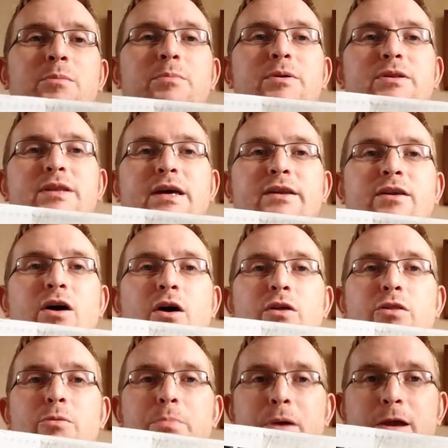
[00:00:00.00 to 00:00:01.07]
but then
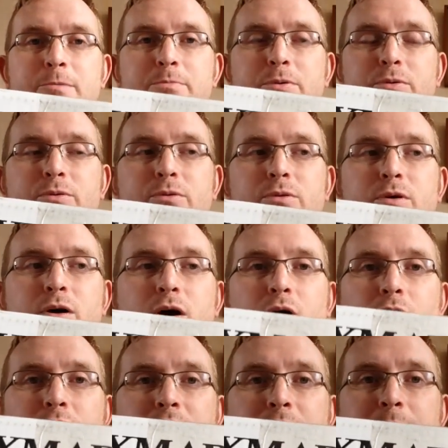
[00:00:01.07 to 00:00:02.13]
other people
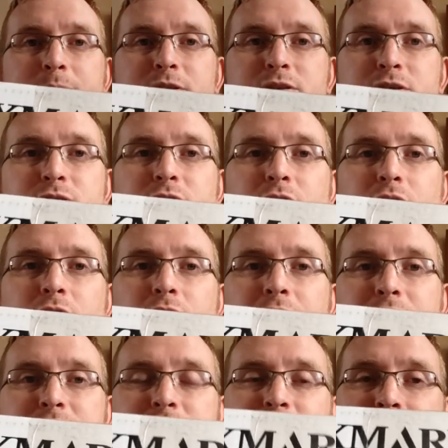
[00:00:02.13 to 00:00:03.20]
on Amazon are
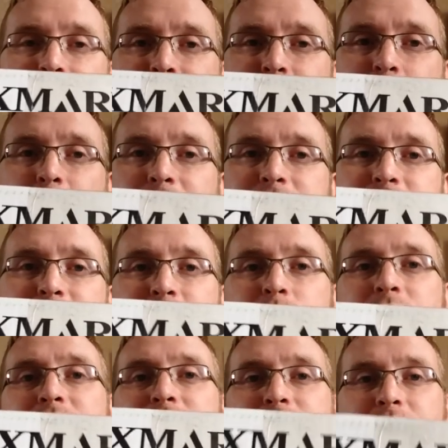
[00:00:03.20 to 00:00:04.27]
asking
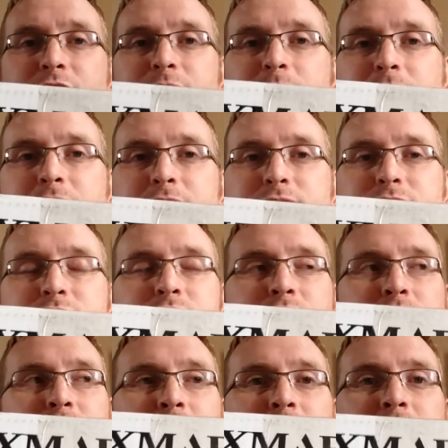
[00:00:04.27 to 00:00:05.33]
£20–25.
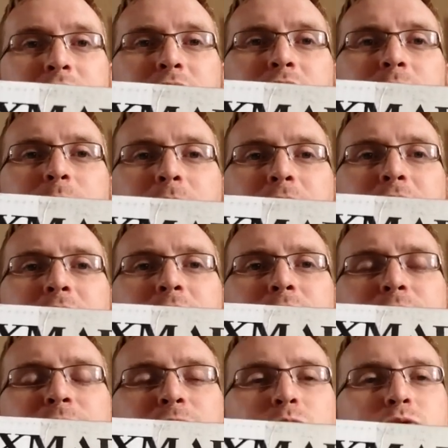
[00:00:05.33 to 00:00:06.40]
eBay
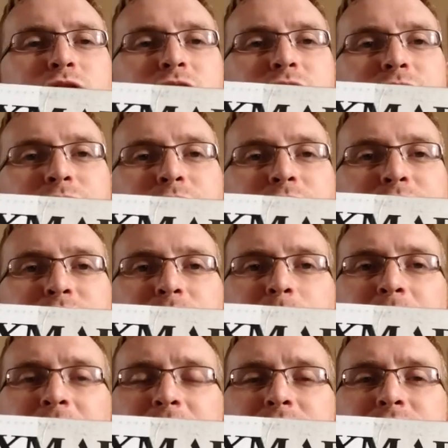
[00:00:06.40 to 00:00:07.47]
£40 to
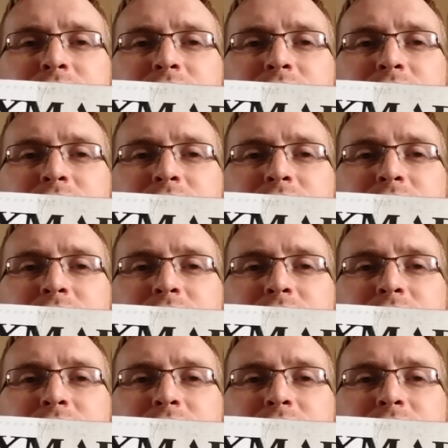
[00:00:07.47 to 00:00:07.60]
£50